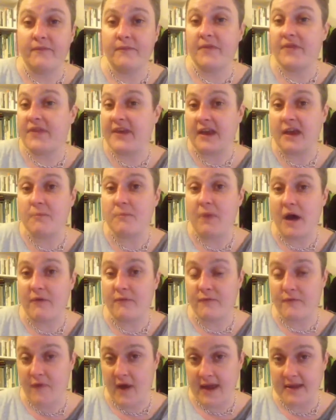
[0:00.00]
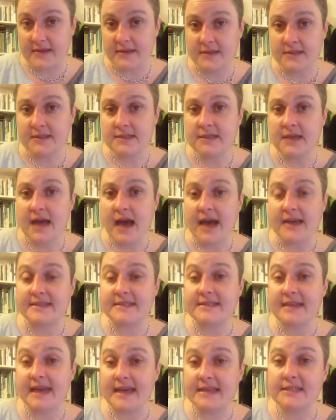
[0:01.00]
think about friends and
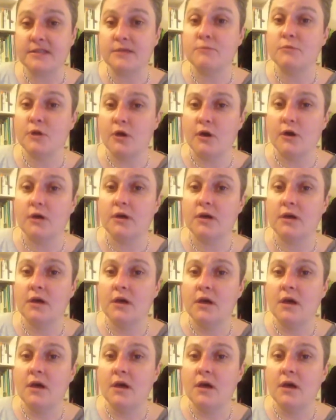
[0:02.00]
say to them, look,